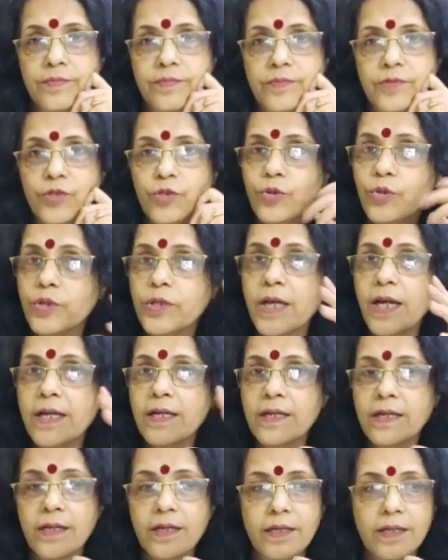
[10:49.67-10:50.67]
so
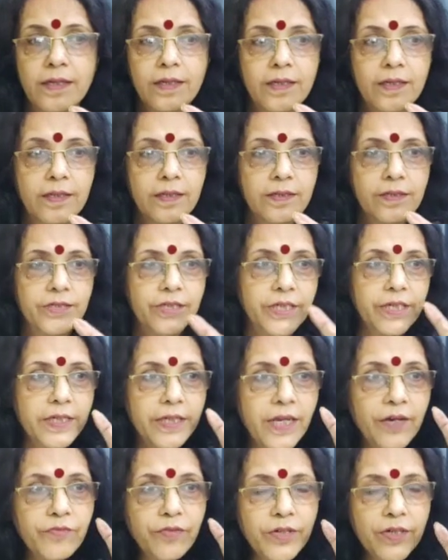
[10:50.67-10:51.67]
that she
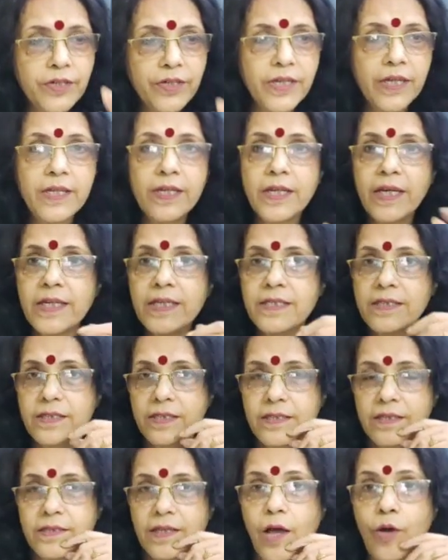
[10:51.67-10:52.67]
never
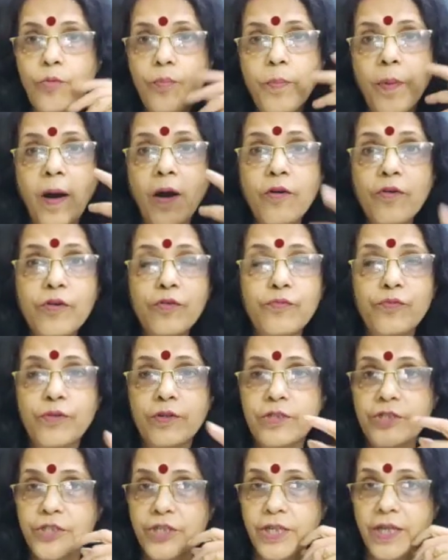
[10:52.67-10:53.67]
realizes how
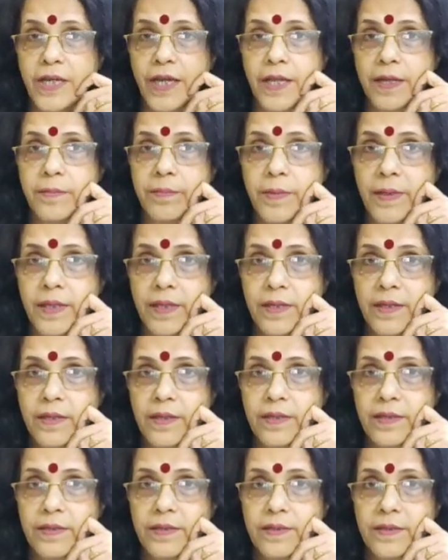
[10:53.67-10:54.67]
powerful she can be.
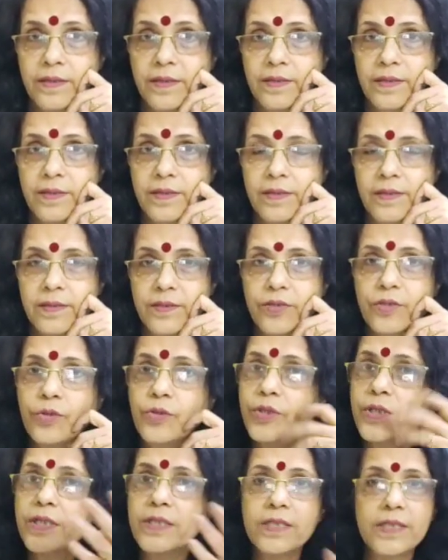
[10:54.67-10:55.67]

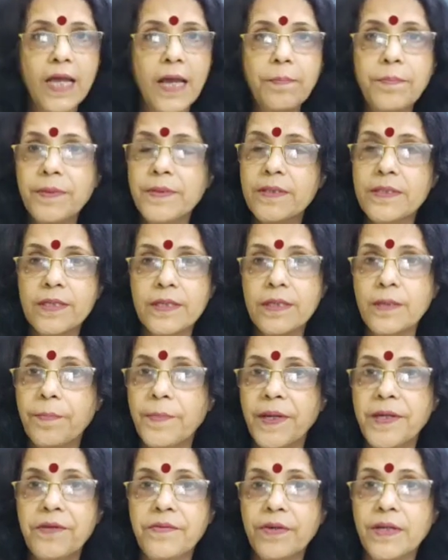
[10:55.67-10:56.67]
So this happens in a
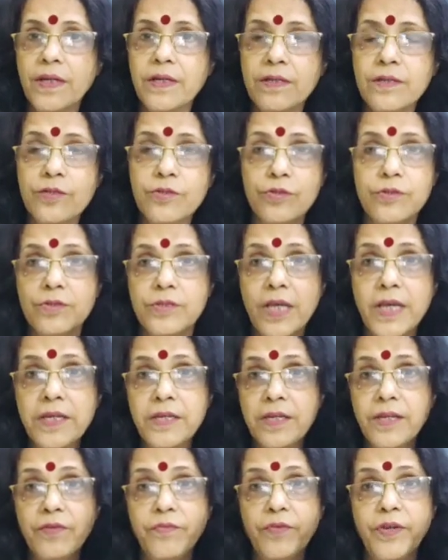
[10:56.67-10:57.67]
patriarchal
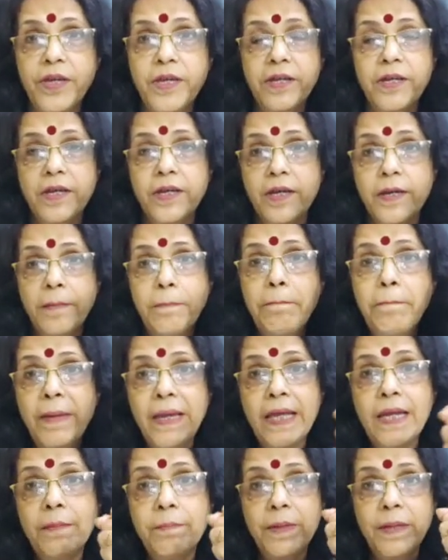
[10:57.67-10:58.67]
society where
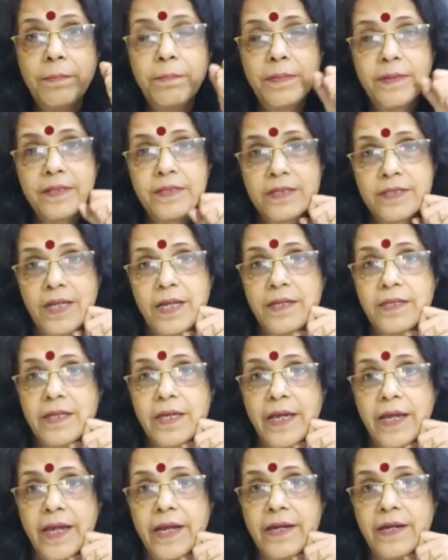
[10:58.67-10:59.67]
male members are
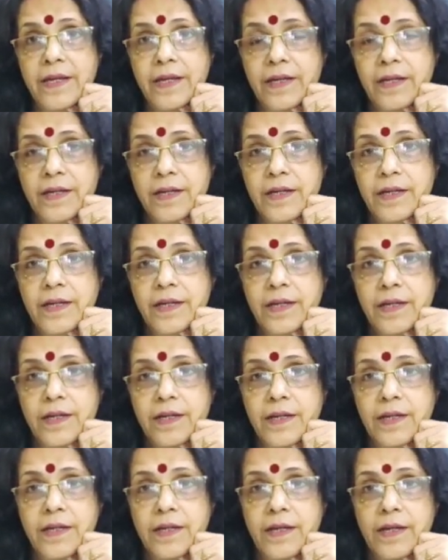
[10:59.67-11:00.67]
the head.
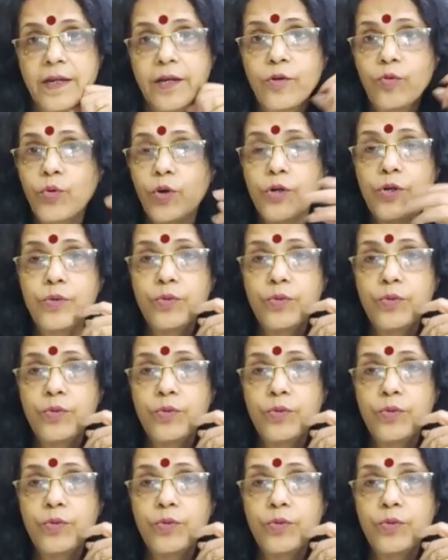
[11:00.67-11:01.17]
And what